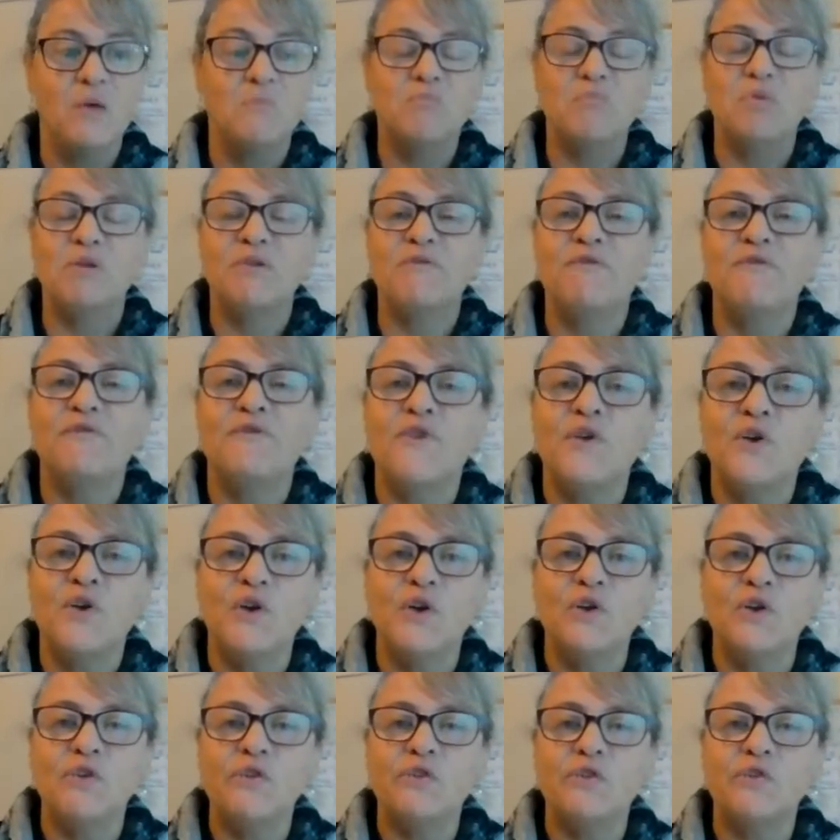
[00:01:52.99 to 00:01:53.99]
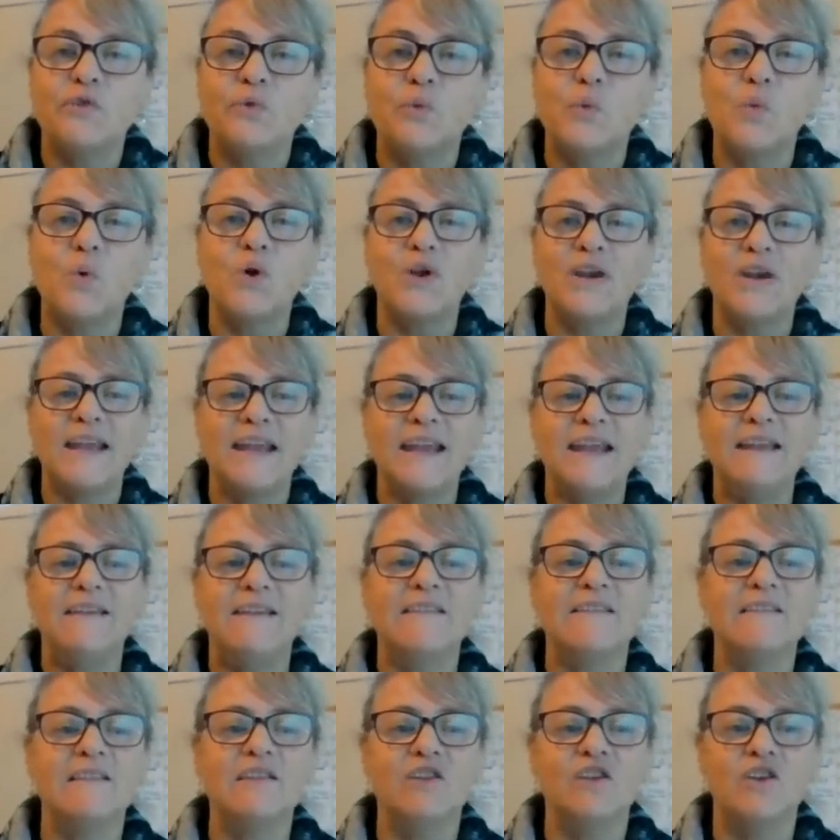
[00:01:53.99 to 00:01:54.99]
But first, what
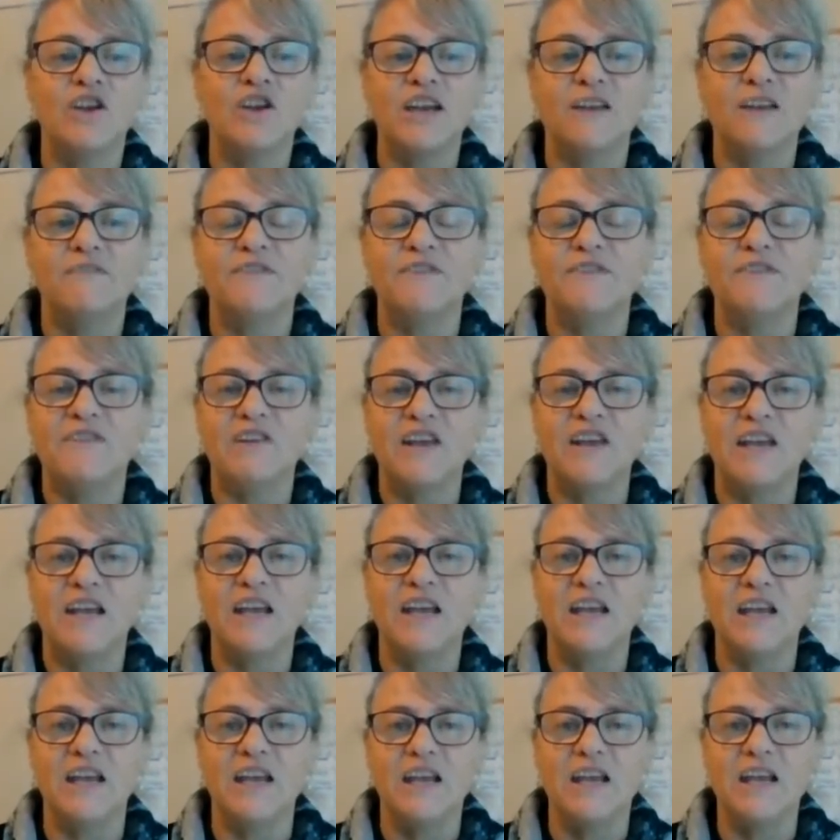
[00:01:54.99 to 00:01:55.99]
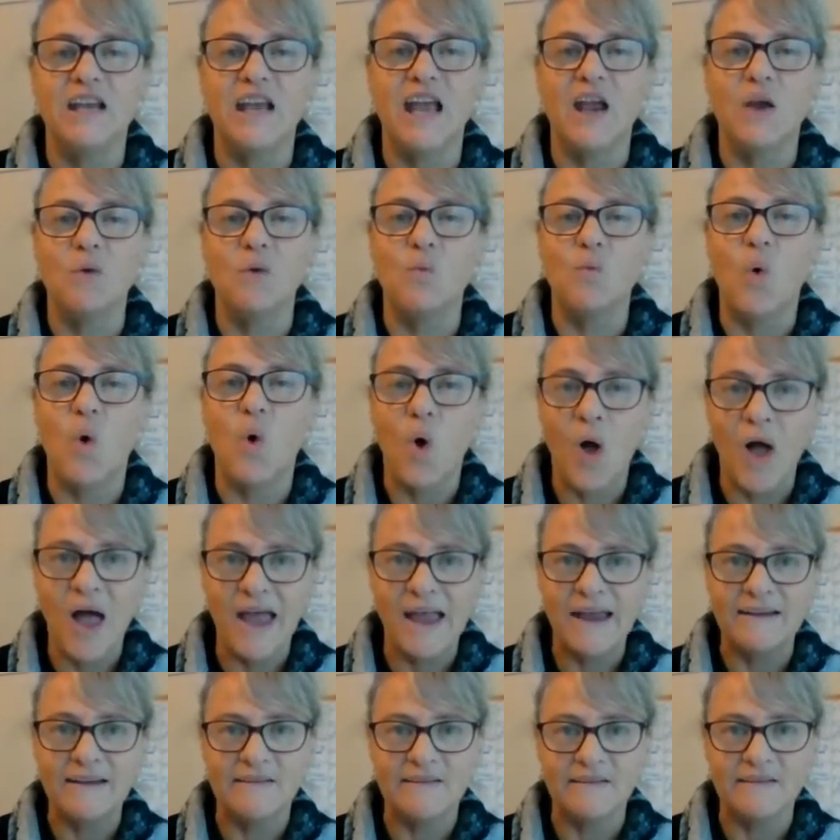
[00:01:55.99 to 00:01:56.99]
is learning fatigue and
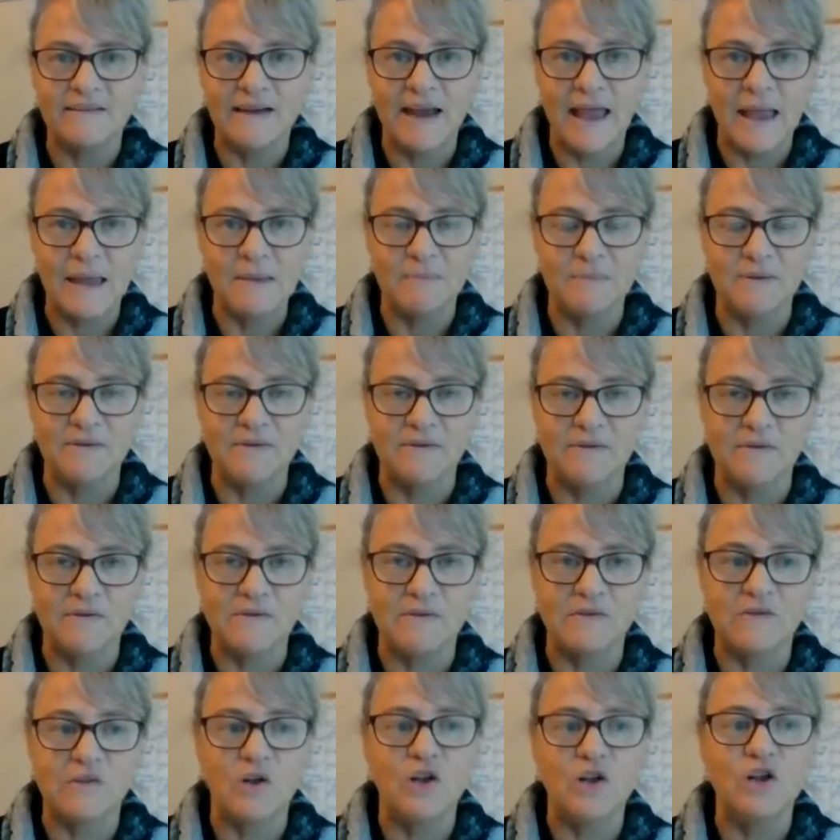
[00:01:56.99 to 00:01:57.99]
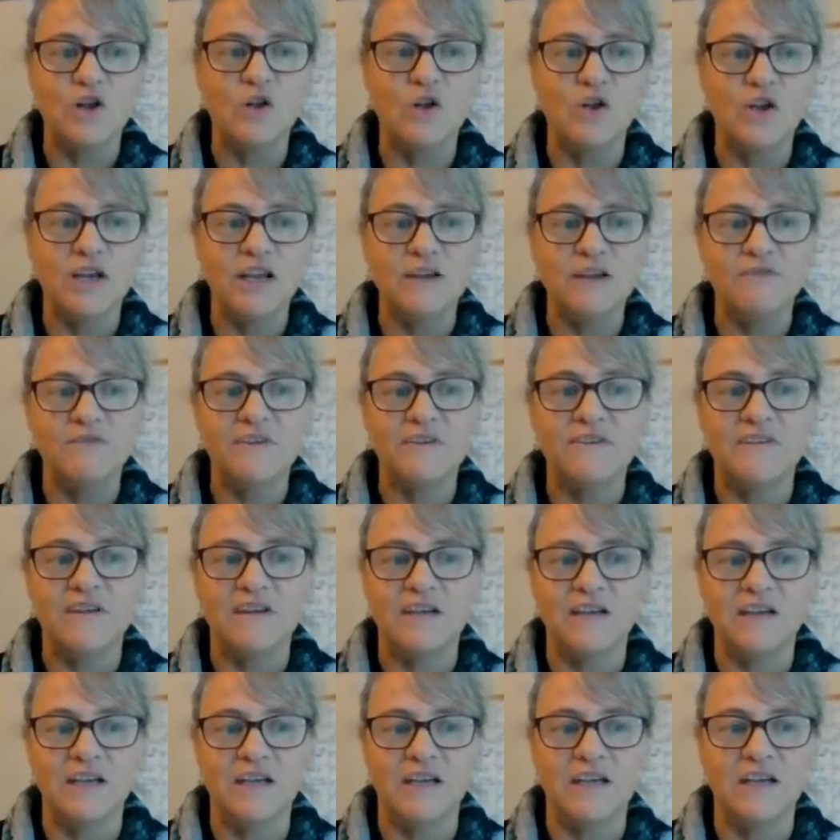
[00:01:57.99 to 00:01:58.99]
why does it happen? So learning
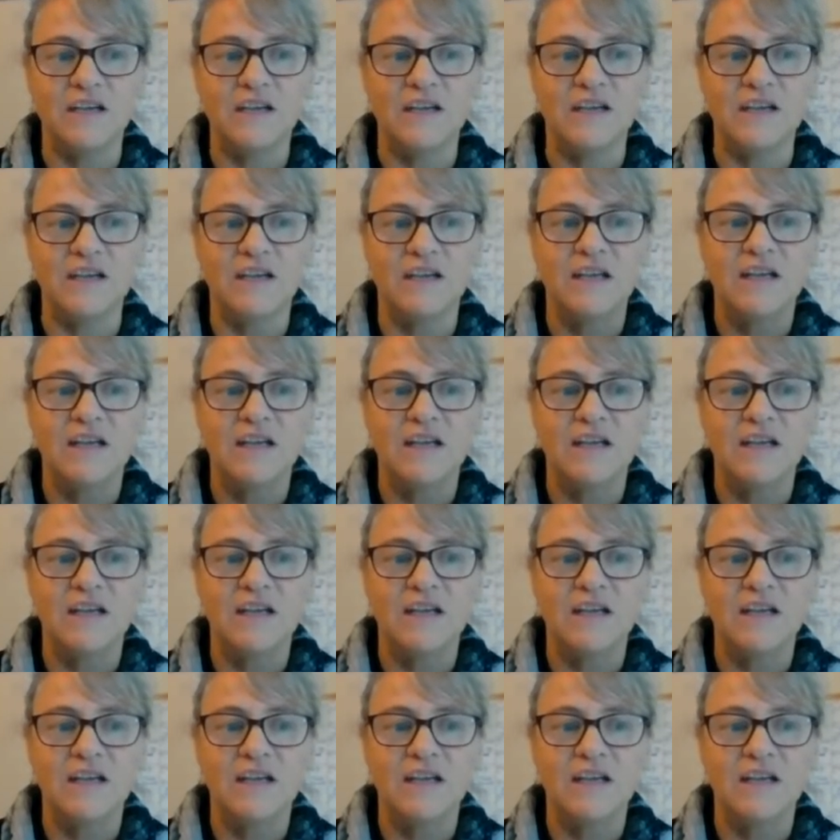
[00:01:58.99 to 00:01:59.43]
fatigue